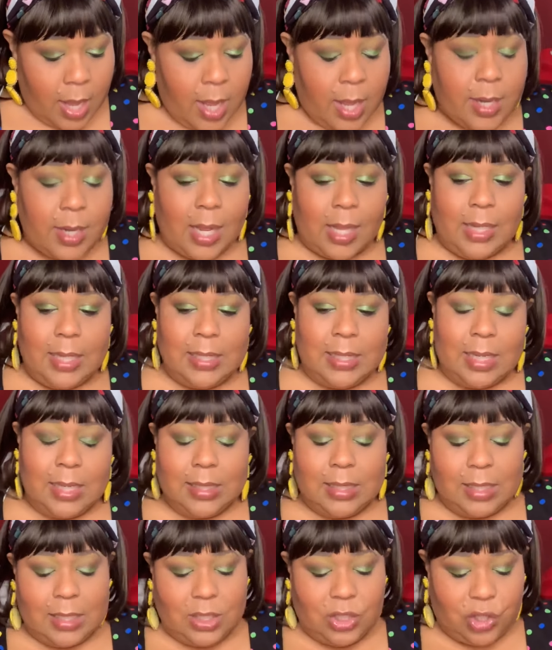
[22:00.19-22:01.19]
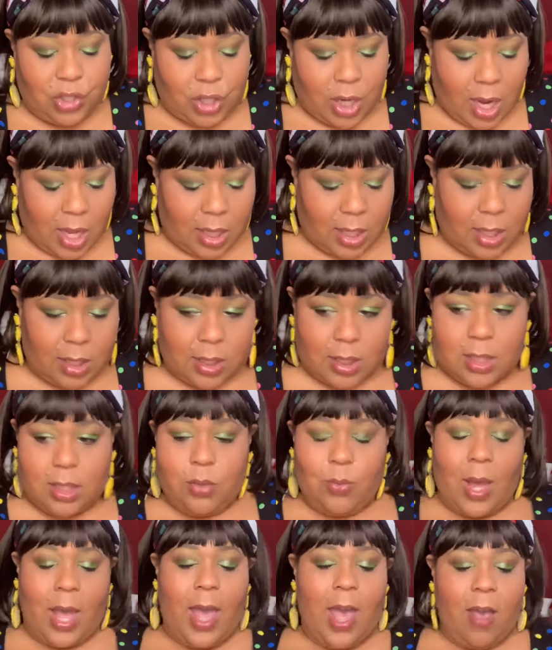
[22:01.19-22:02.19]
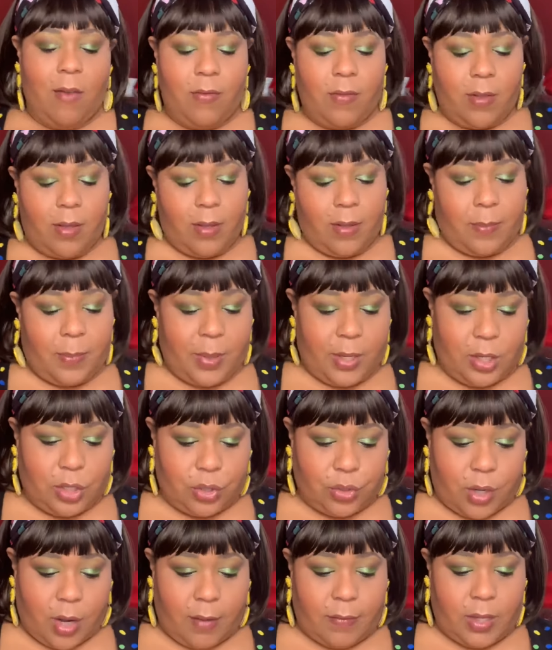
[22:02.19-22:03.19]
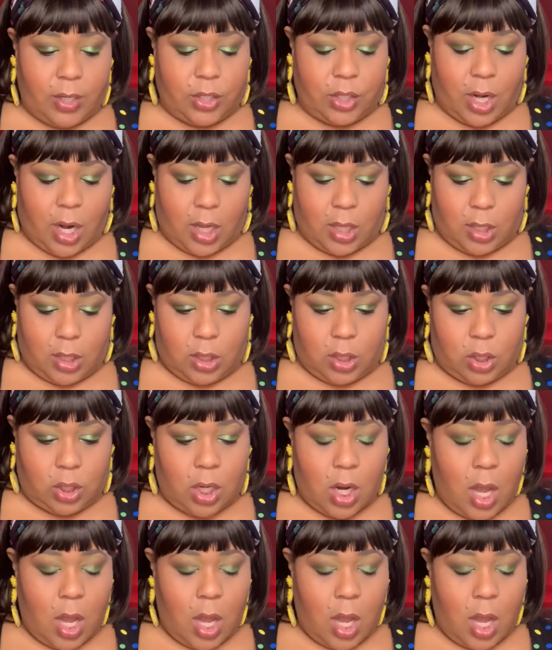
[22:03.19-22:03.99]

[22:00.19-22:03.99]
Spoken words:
Now let's get into this challenge. Do I have a picture of the challenge?